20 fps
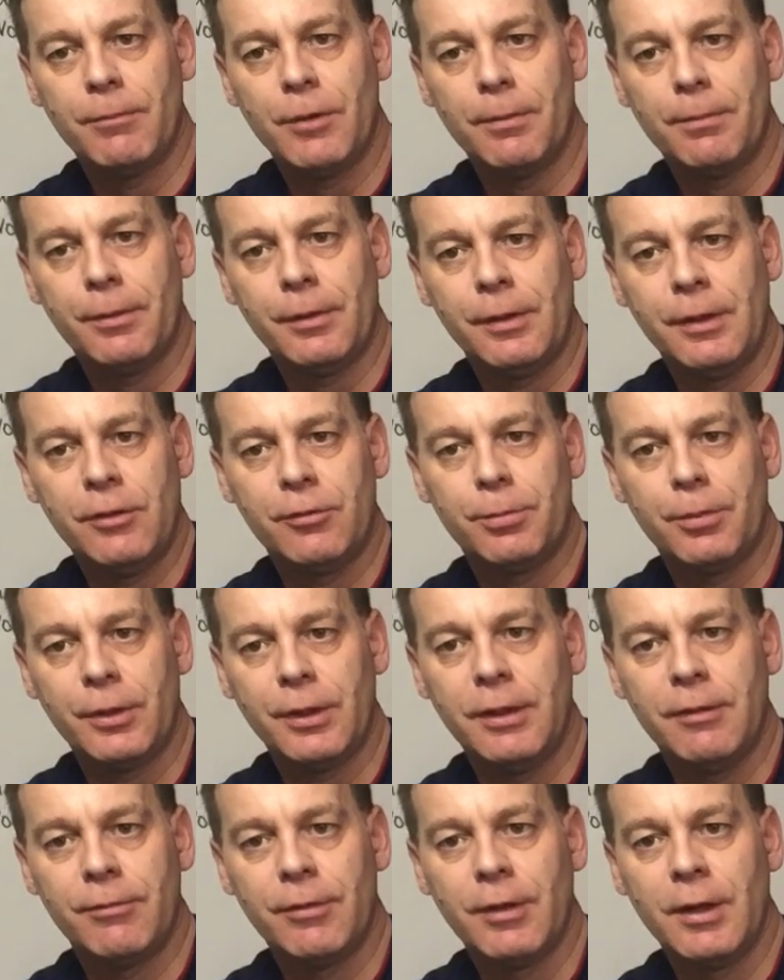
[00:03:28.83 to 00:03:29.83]
The police
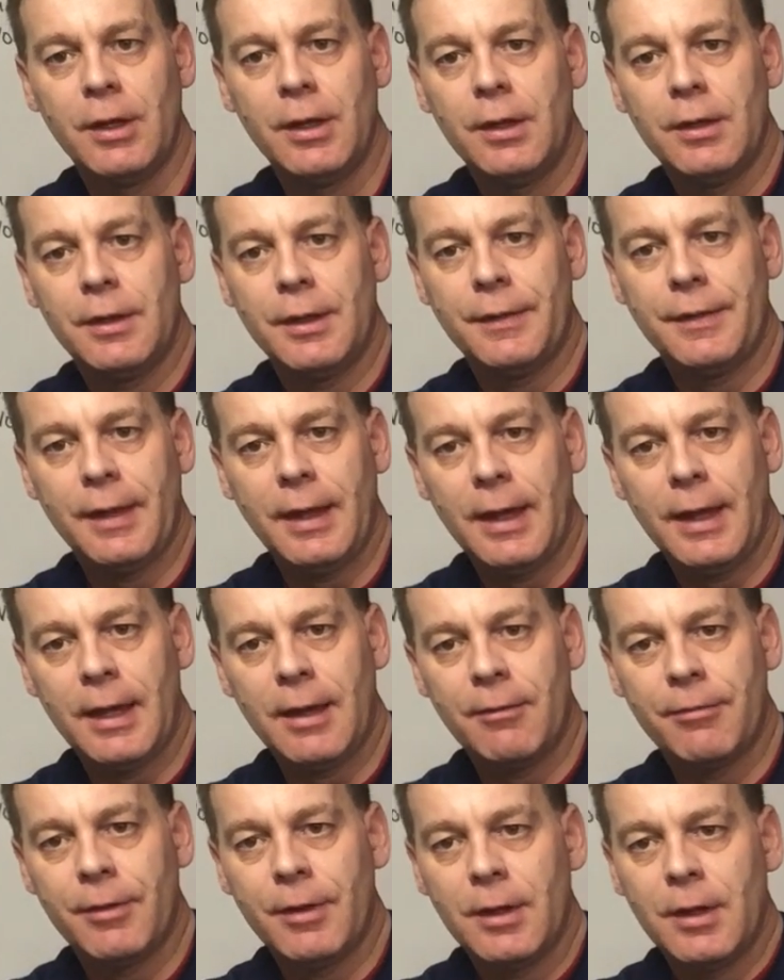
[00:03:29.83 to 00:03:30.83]
believe that they
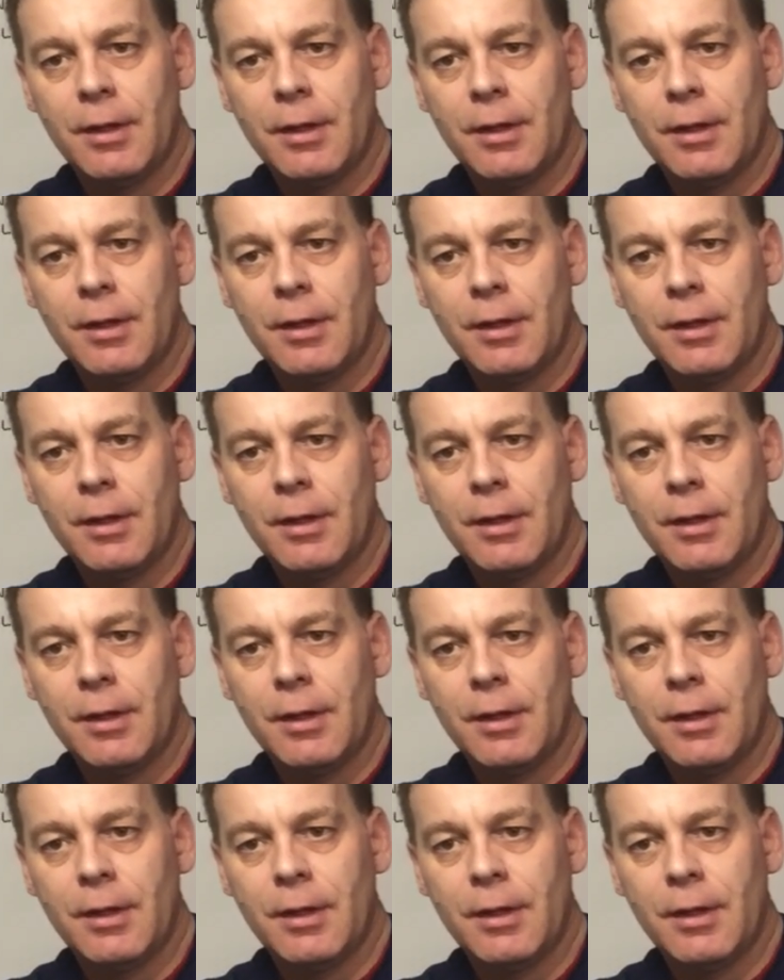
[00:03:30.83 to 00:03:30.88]
have